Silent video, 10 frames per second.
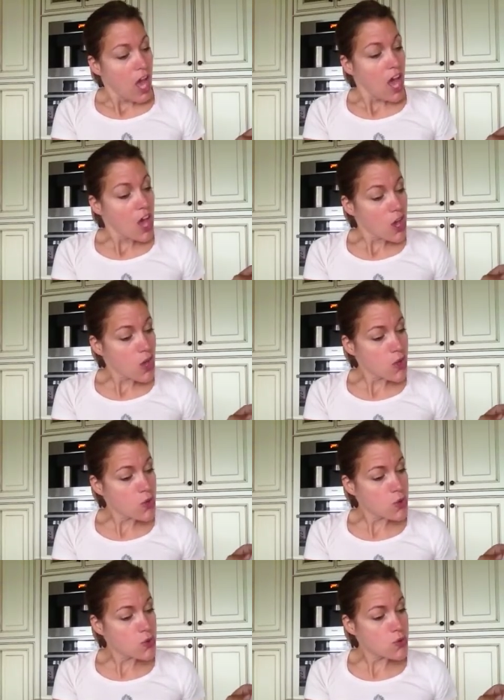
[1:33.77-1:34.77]

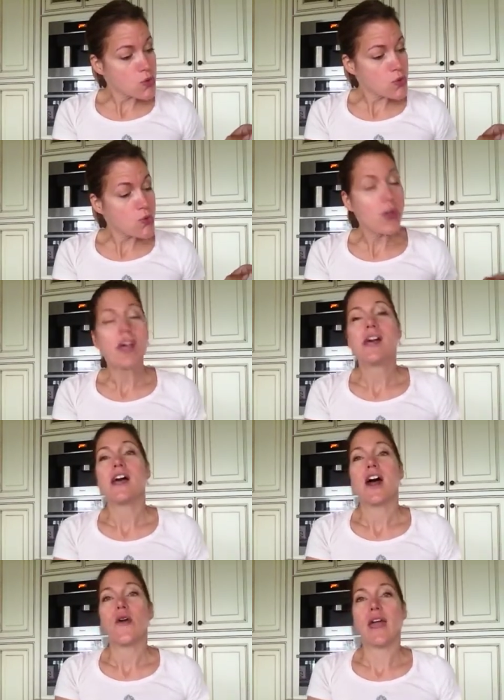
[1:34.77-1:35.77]
Oh,
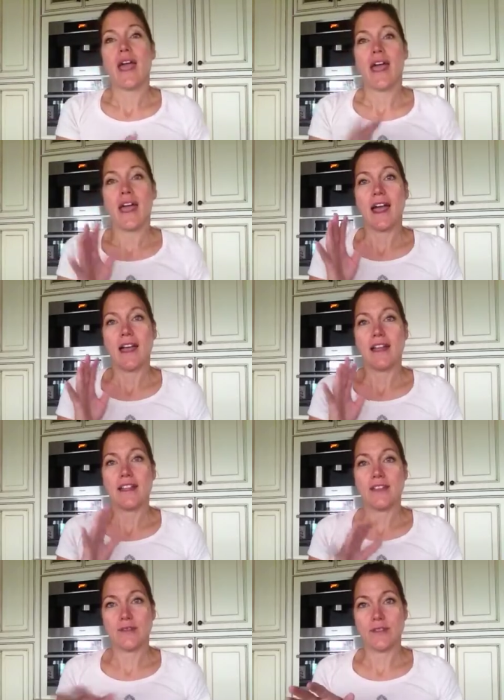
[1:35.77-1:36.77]
okay.
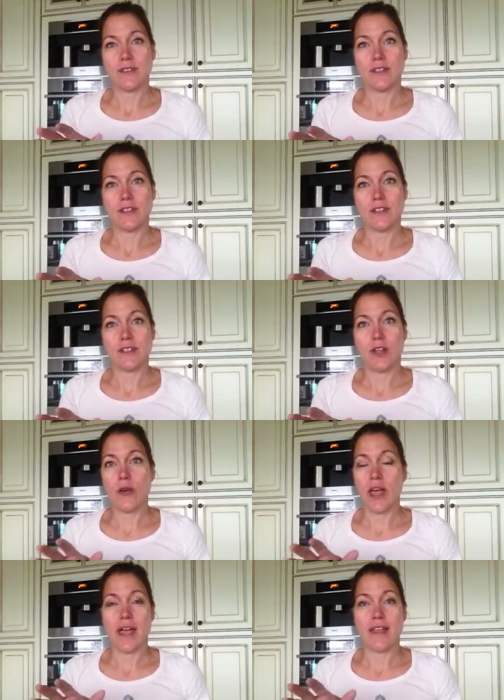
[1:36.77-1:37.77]

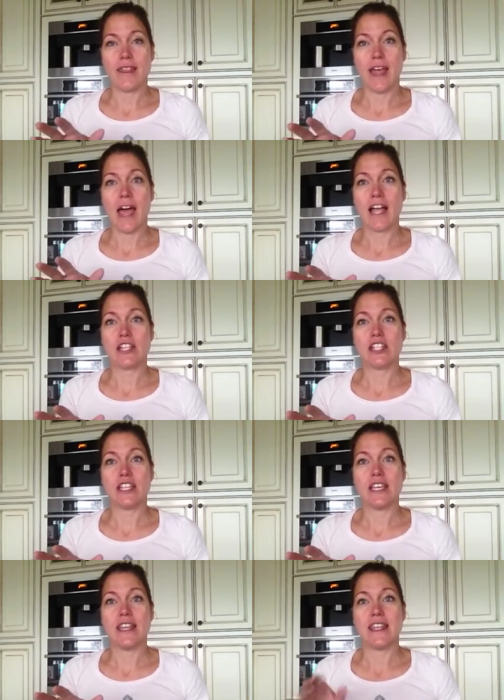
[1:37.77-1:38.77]
Okay,
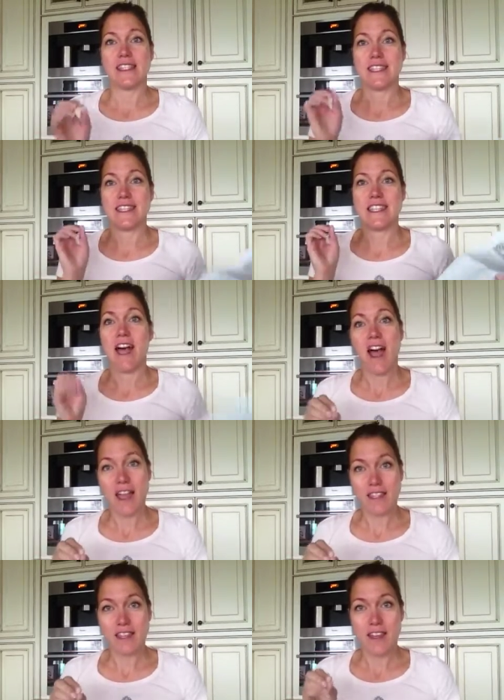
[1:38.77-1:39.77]
actually, this is
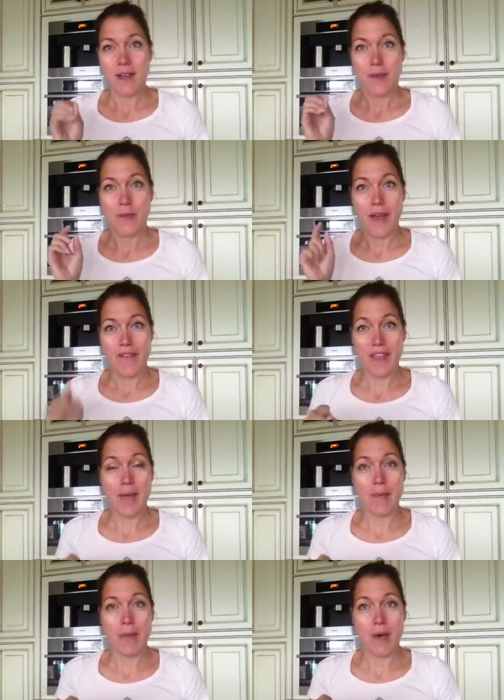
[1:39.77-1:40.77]
not my
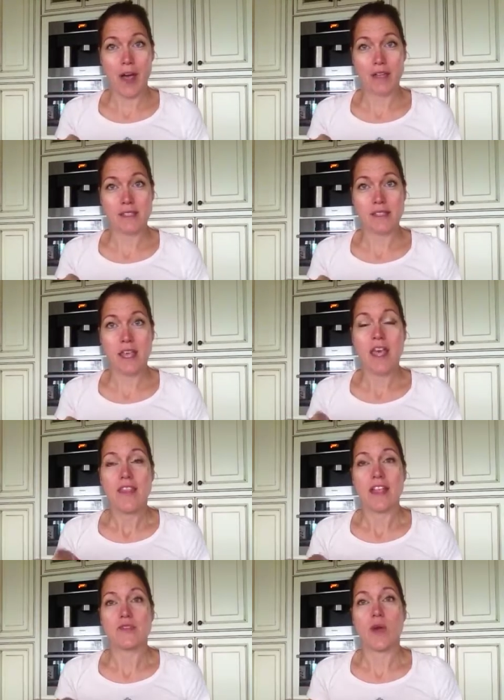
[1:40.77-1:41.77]
VIP box.
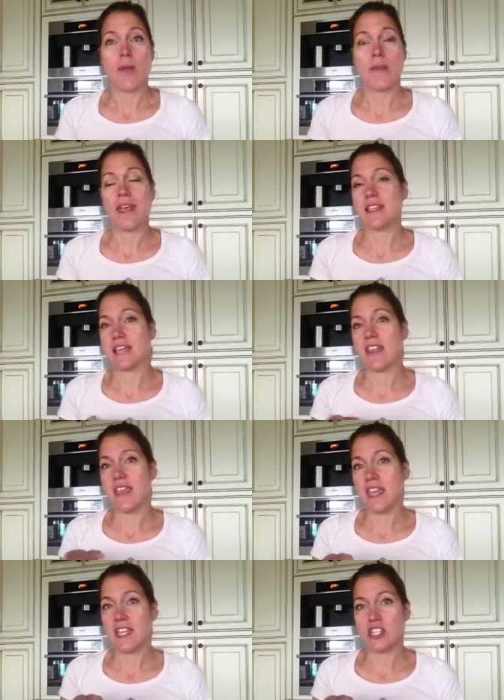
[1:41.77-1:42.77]
That's right, because I
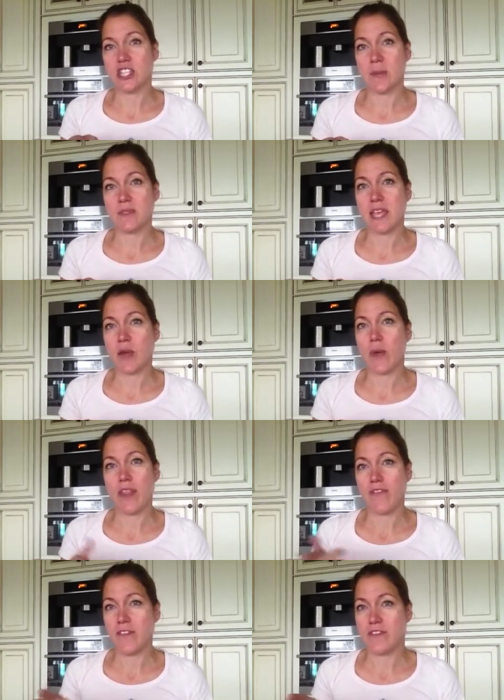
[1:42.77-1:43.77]
think it ships like around
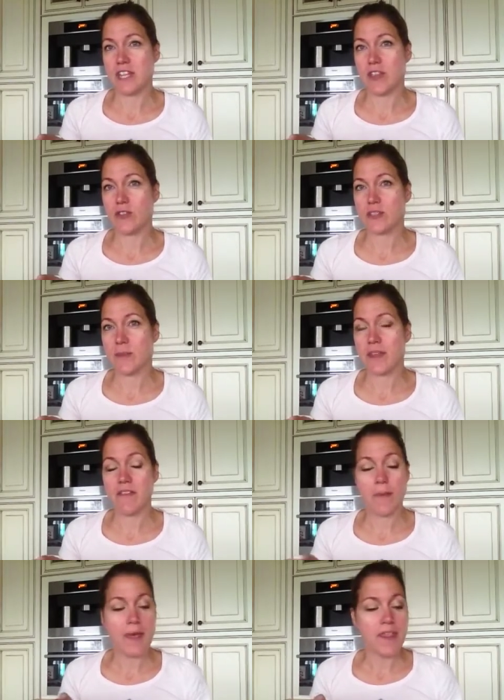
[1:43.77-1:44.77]
the 15th or something of
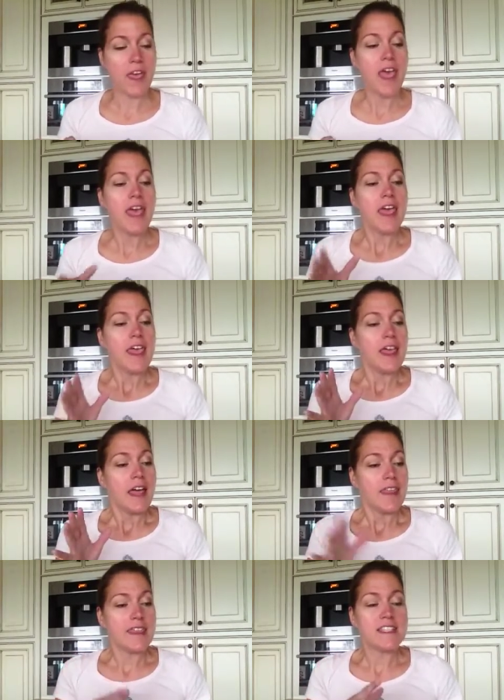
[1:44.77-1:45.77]
the month.
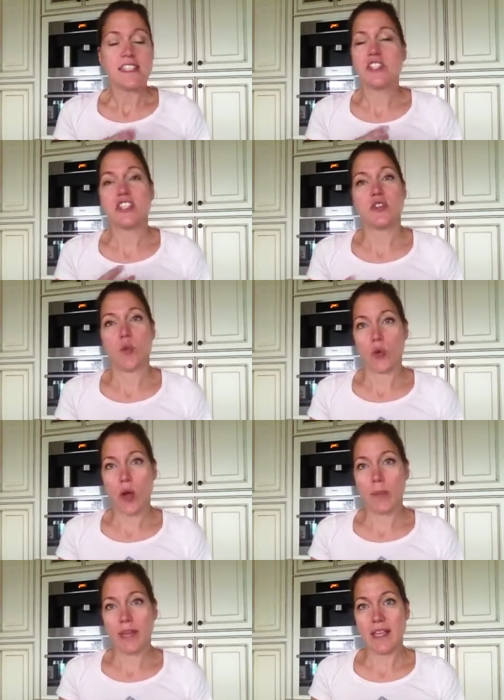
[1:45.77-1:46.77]
This is just an order I
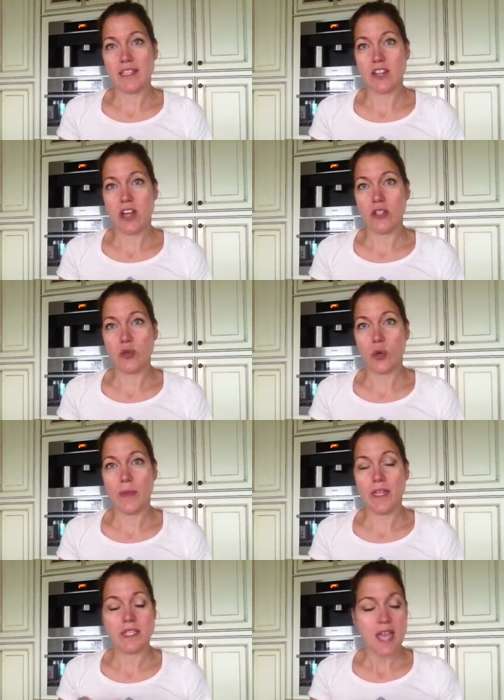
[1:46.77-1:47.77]
placed on
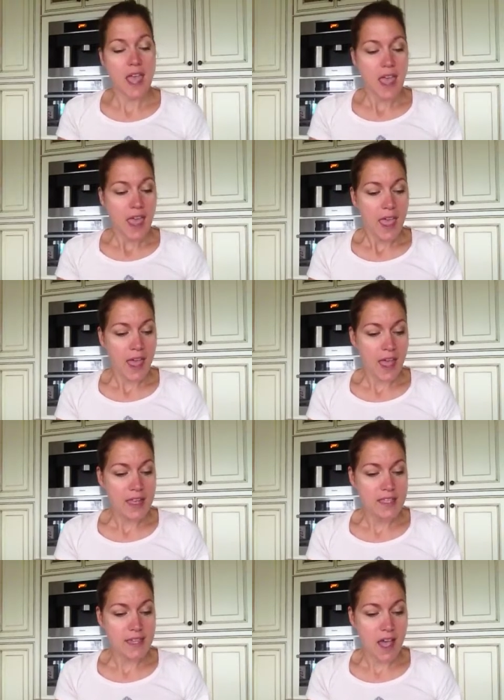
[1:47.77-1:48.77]
Jewelmint,
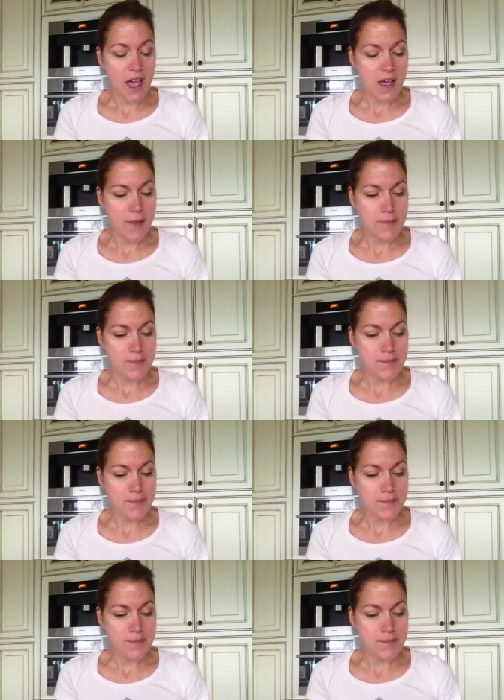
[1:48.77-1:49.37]
and um,